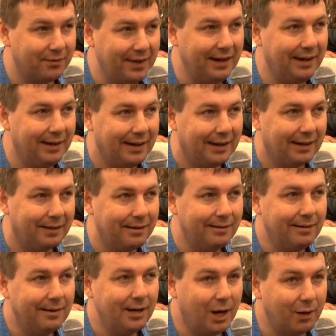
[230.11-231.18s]
thinking
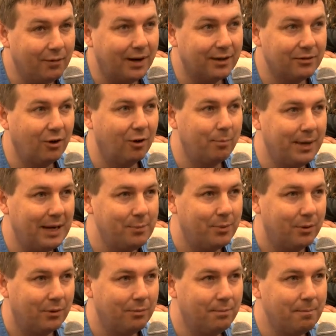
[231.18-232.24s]
of our top people,